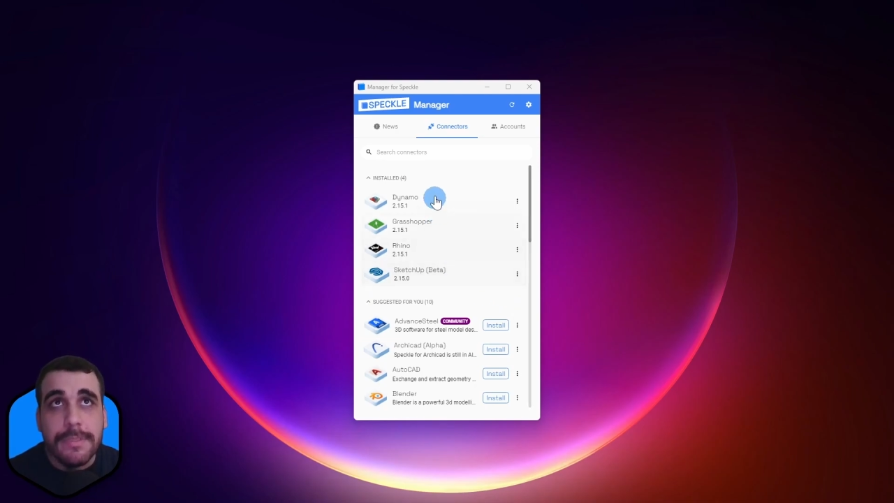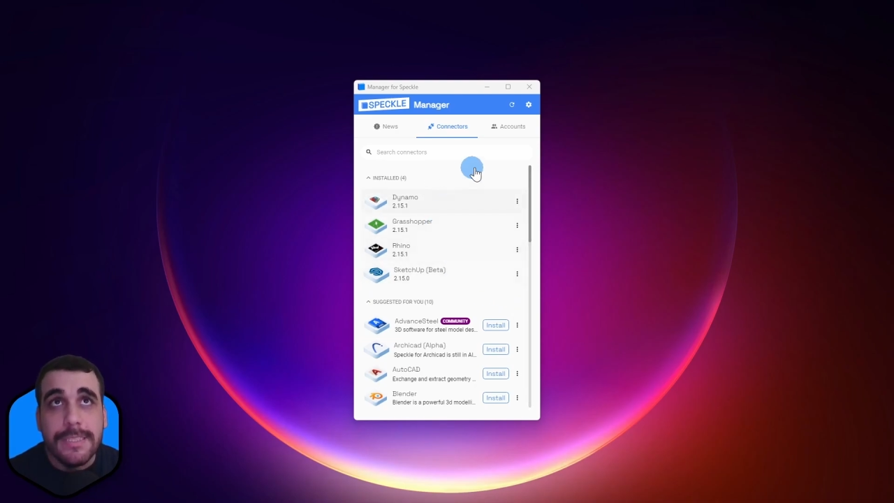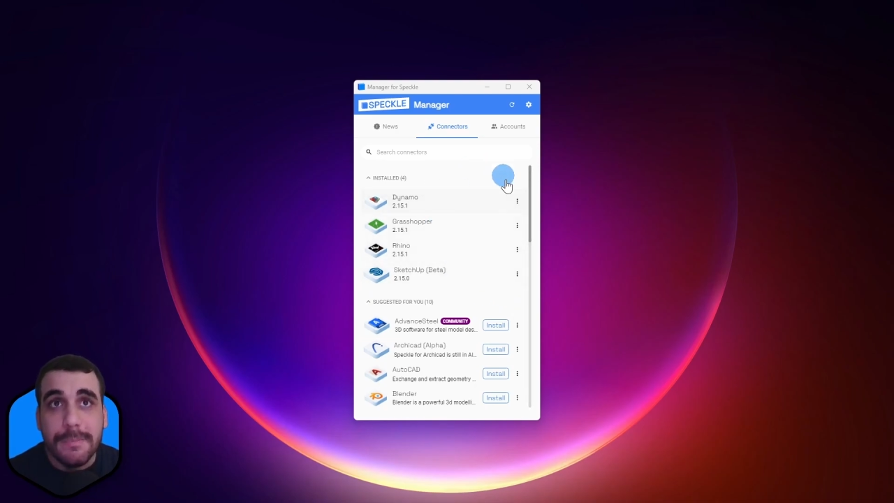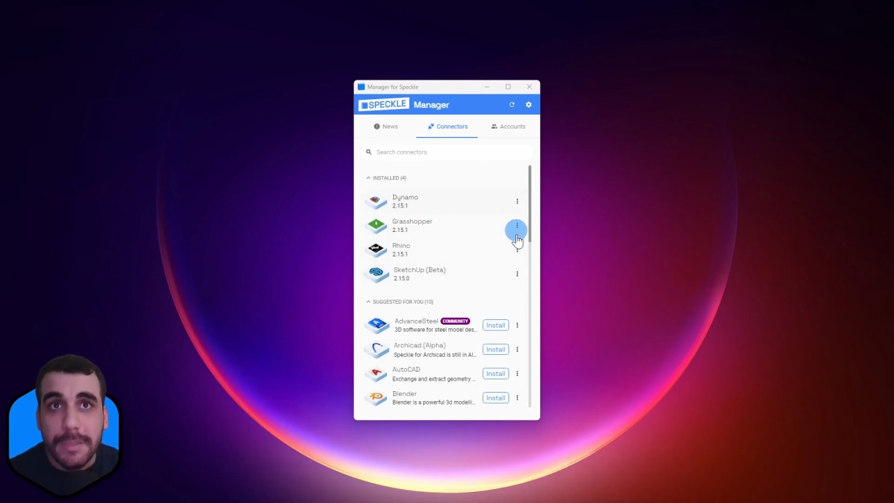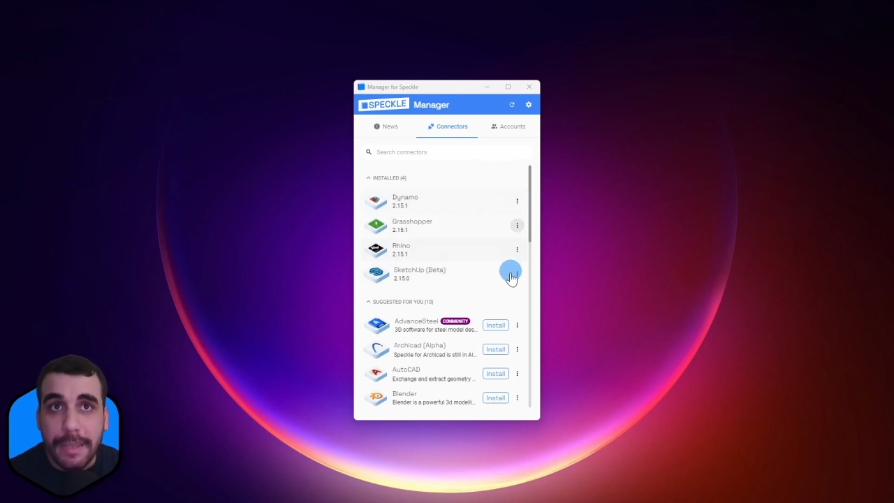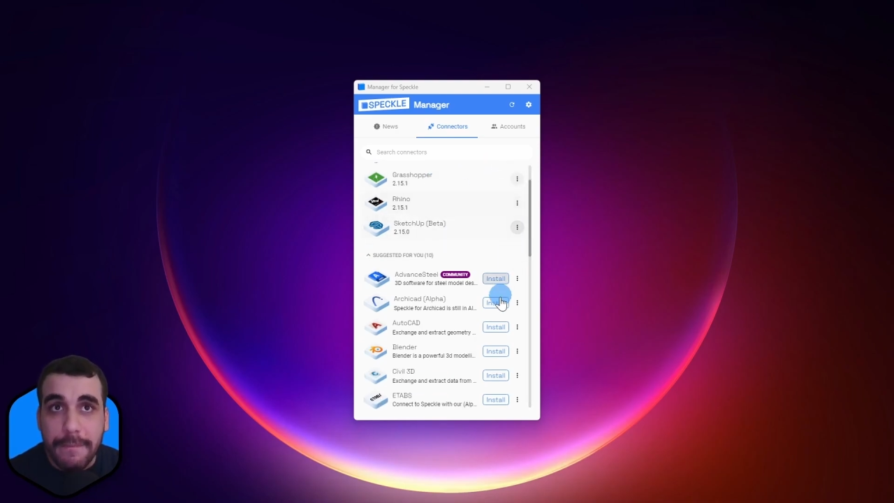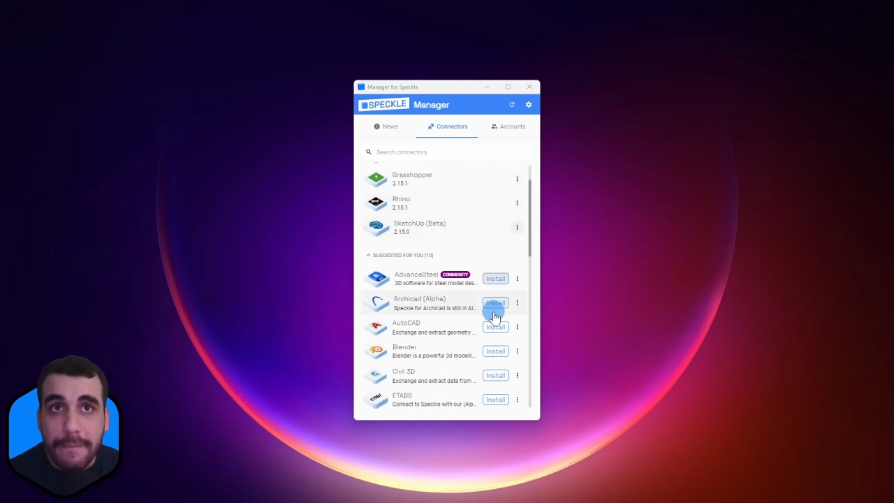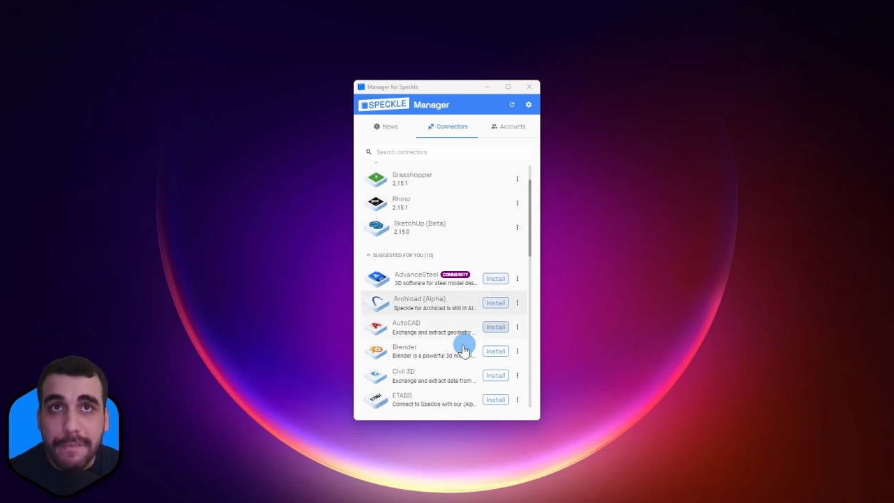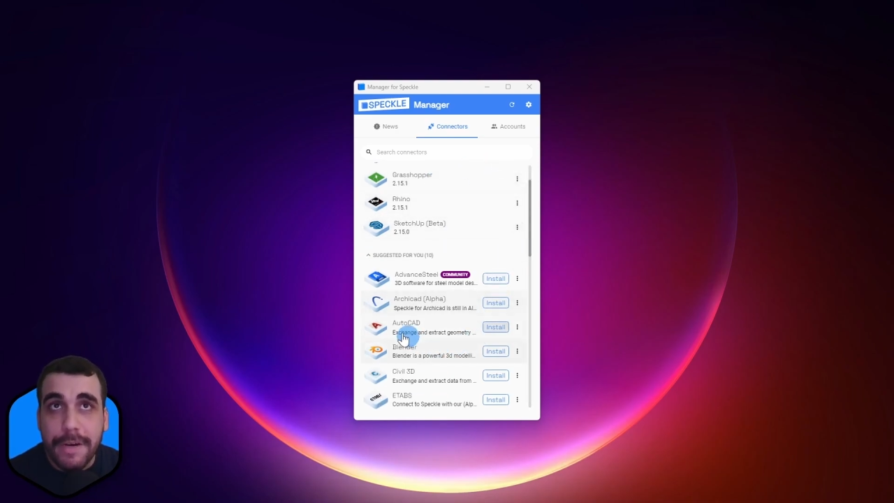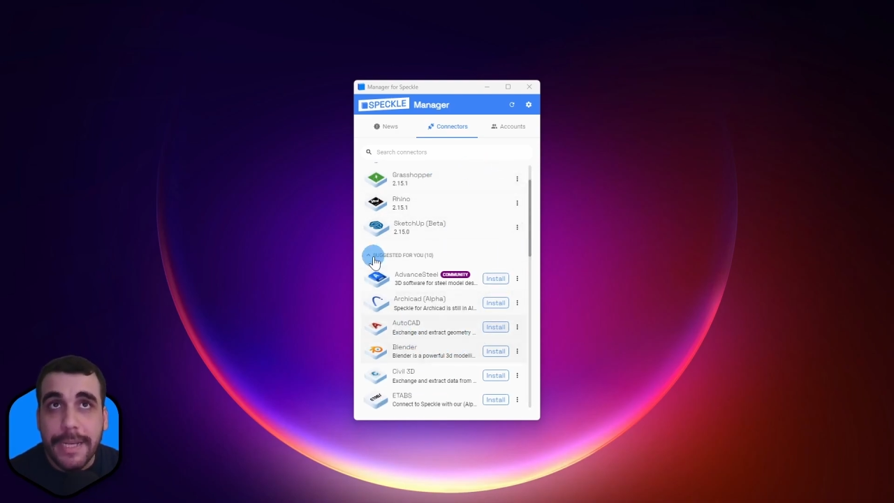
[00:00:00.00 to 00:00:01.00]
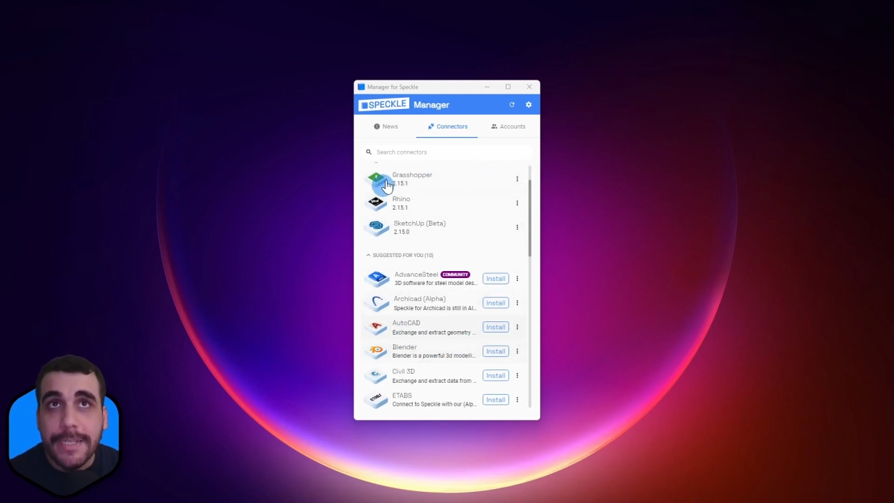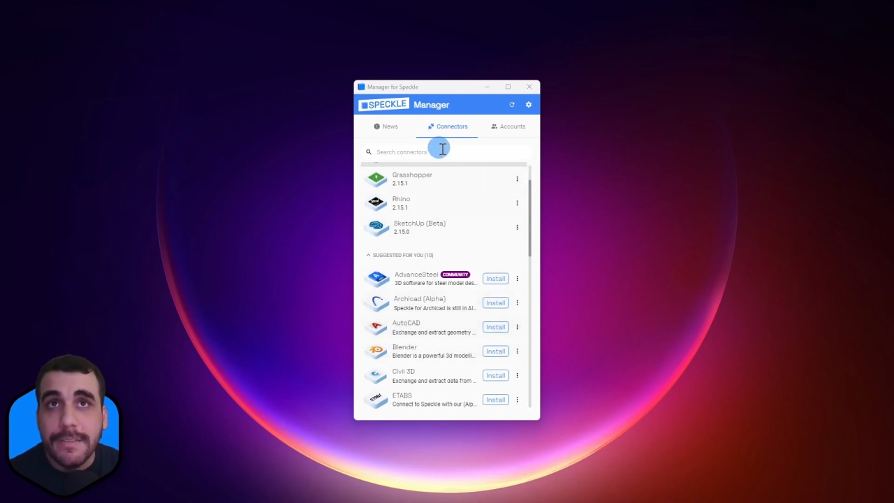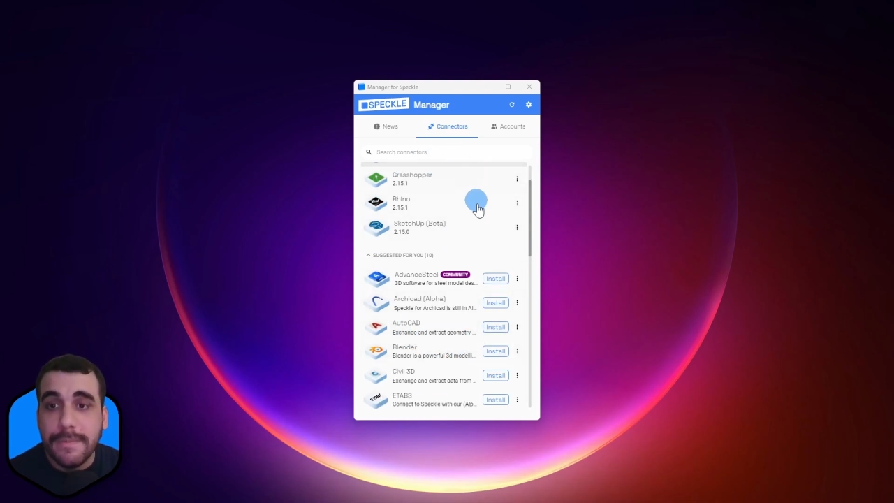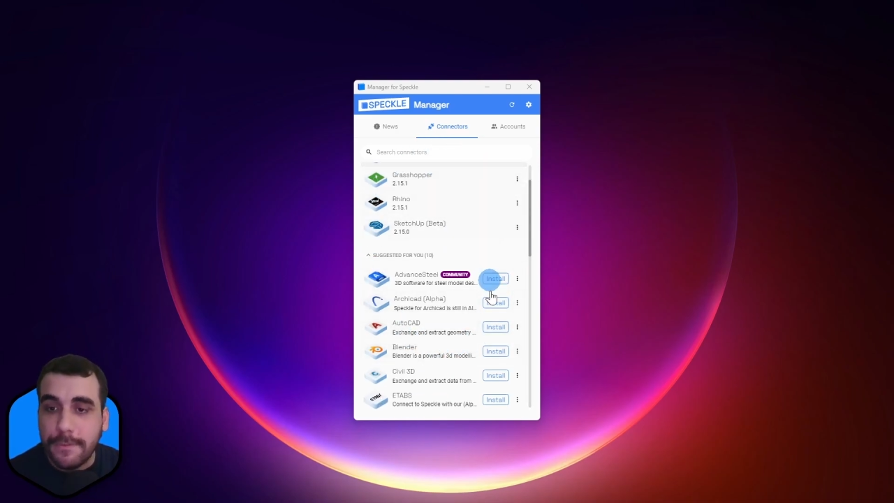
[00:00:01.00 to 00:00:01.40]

Simply find it